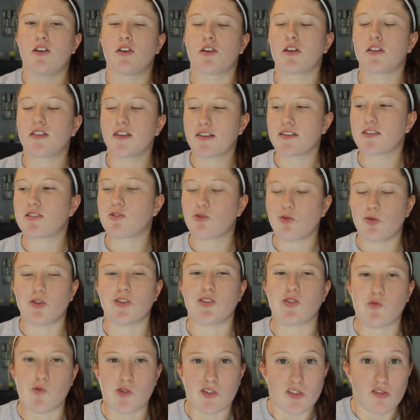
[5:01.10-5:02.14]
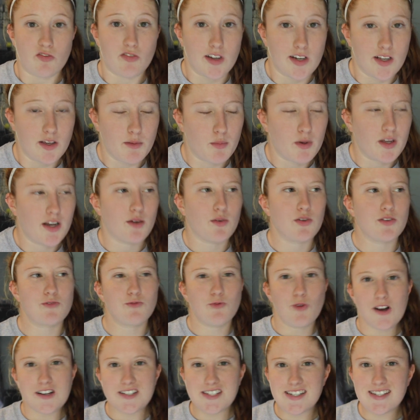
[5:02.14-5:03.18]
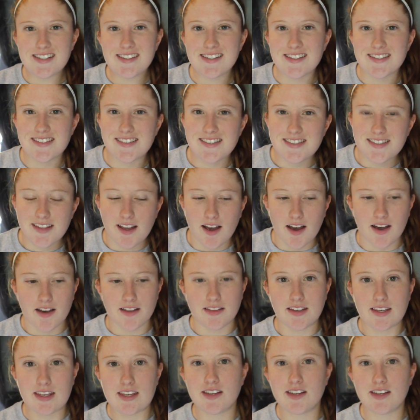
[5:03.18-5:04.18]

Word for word: you're gonna think this story is really funny, but I was watching the, uh, the